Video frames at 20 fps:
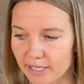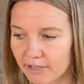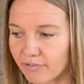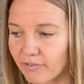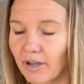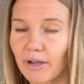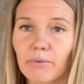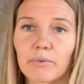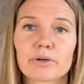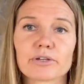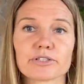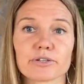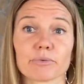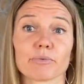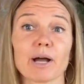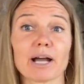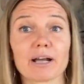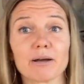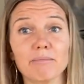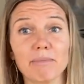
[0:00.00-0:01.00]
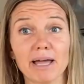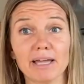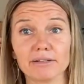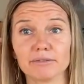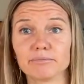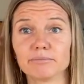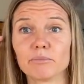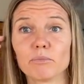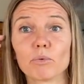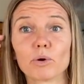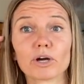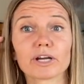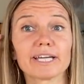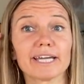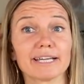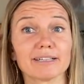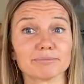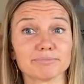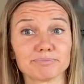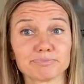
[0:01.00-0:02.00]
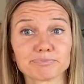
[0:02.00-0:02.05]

I were to recommend working